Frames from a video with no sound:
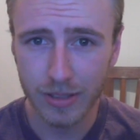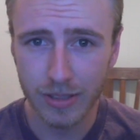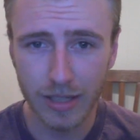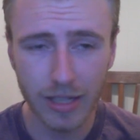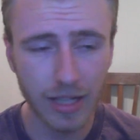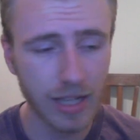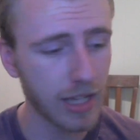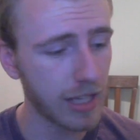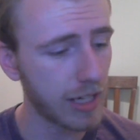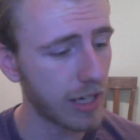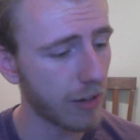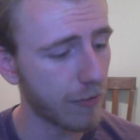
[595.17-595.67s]

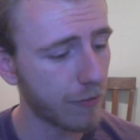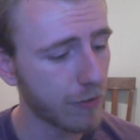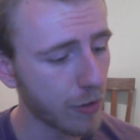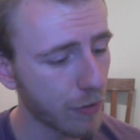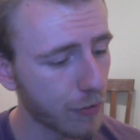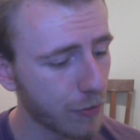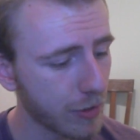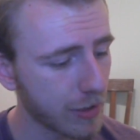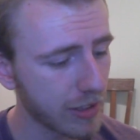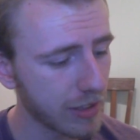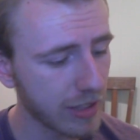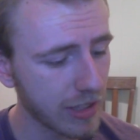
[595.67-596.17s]
And feel
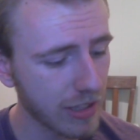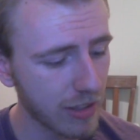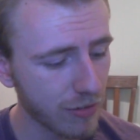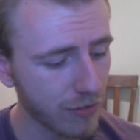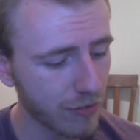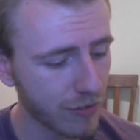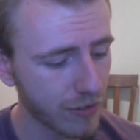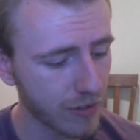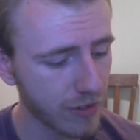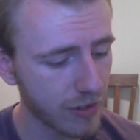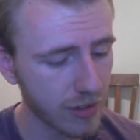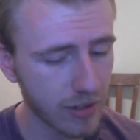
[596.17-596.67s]
free to
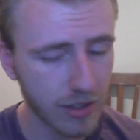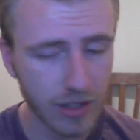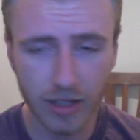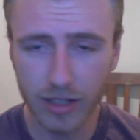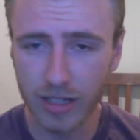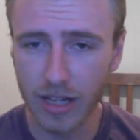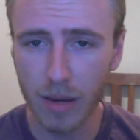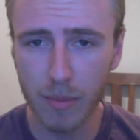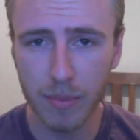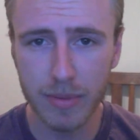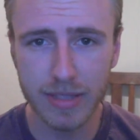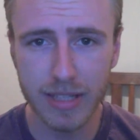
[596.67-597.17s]
leave a
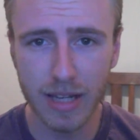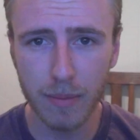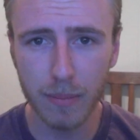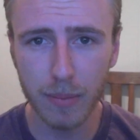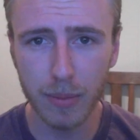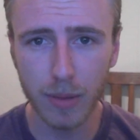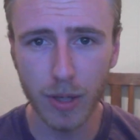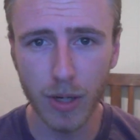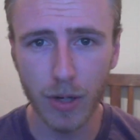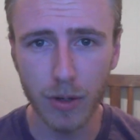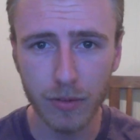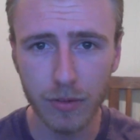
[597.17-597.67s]
comment down
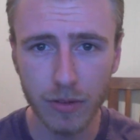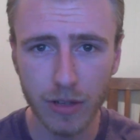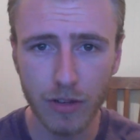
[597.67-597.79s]
below